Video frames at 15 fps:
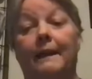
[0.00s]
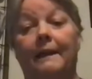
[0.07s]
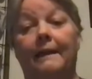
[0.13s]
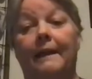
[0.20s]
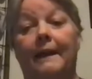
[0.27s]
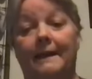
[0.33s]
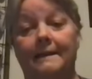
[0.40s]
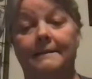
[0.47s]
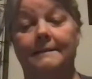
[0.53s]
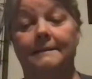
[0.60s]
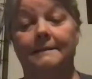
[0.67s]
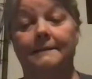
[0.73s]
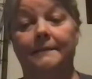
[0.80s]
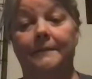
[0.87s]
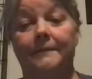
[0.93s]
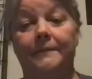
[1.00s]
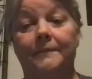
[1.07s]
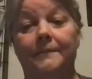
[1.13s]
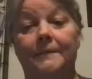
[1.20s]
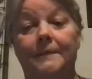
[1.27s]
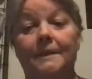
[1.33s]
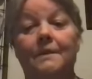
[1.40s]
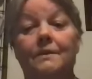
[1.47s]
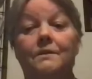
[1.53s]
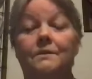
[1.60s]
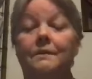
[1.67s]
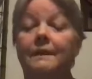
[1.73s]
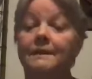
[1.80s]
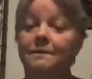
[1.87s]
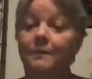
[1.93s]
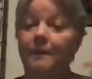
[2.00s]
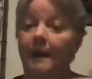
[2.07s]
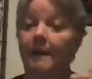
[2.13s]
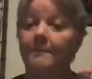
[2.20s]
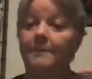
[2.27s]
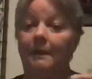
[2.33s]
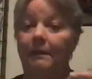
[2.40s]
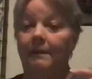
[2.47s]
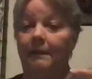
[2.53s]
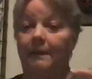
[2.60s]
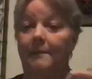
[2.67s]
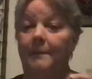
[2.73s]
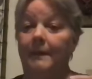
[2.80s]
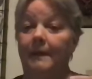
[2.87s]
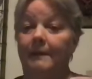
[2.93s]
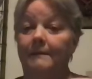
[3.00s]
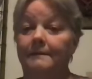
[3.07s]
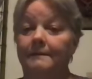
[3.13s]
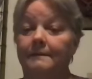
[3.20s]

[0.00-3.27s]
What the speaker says: class. So that's what I'm going to think about.